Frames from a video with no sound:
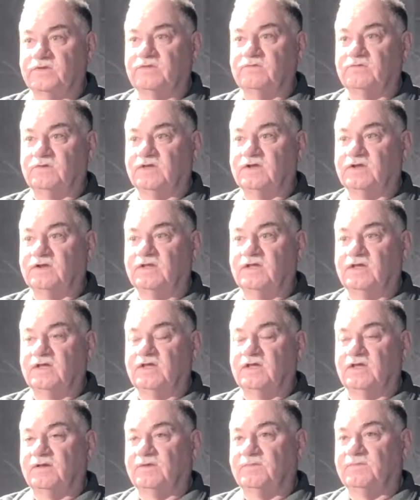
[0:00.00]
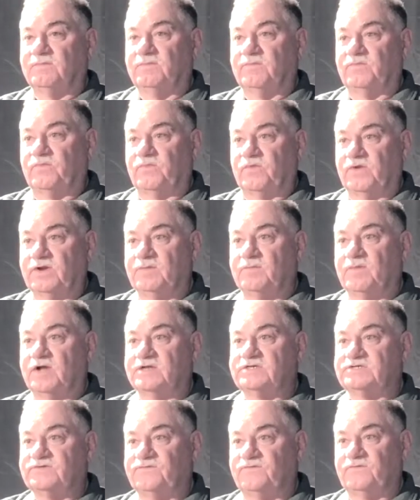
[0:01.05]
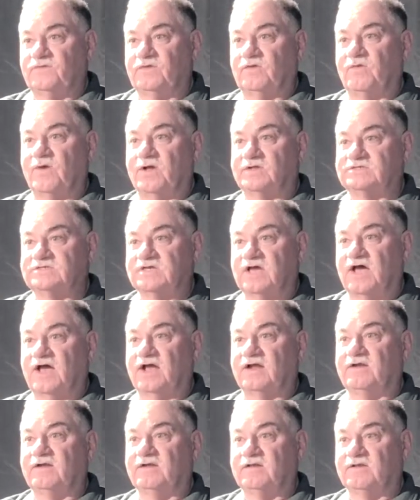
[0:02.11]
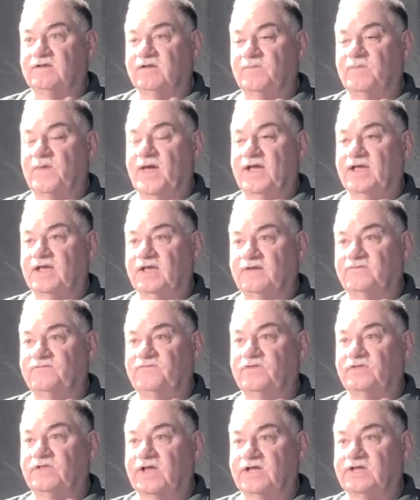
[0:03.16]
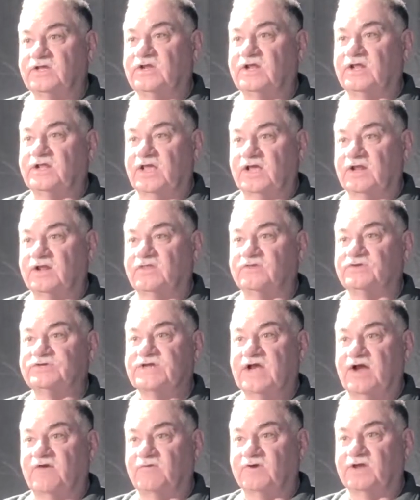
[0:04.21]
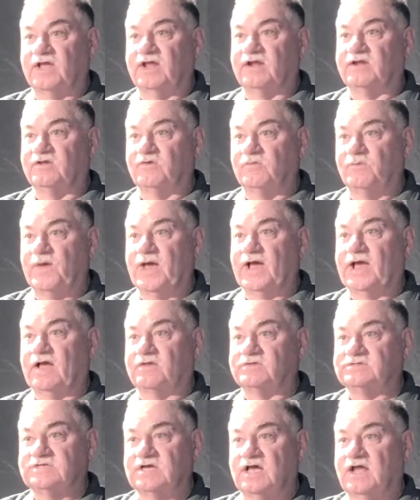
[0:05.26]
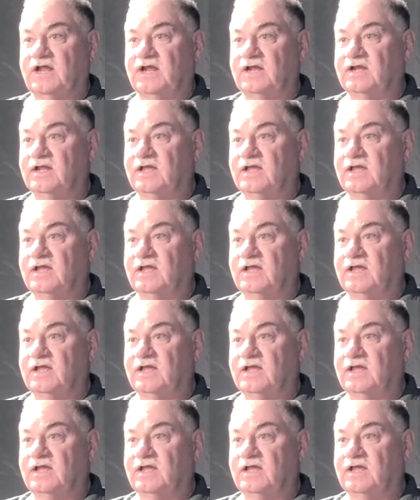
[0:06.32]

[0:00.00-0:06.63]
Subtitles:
You can pretty much go outside, come back in, feel like you need to take another shower again to go back outside.